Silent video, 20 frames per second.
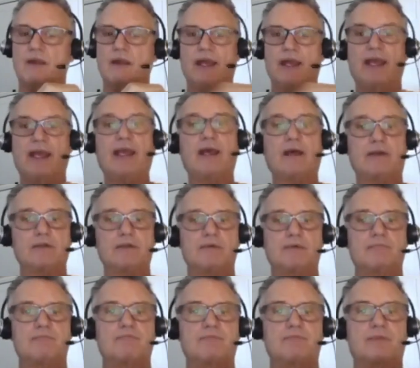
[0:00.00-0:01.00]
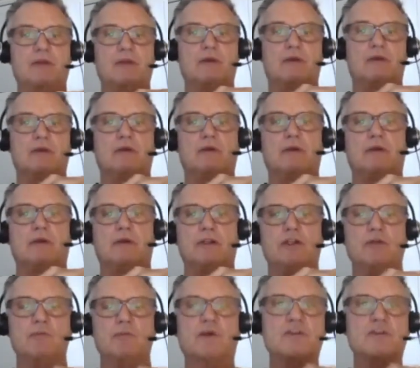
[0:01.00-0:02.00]
And
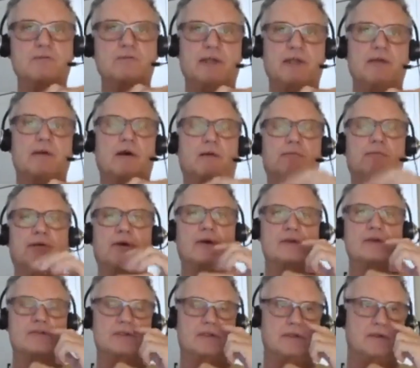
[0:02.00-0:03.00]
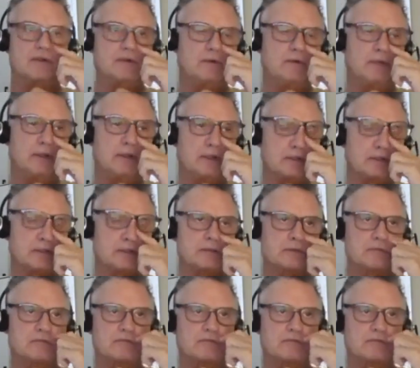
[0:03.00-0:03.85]
you must be a person who is